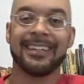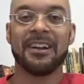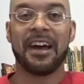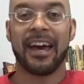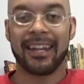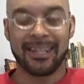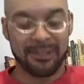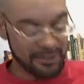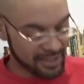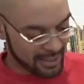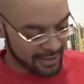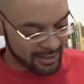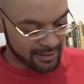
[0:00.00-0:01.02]
know how they do
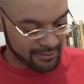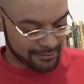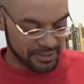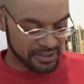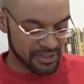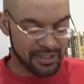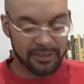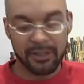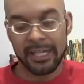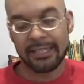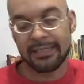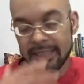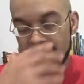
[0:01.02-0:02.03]
it here if you're in the
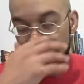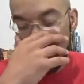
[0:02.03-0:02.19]
U.S.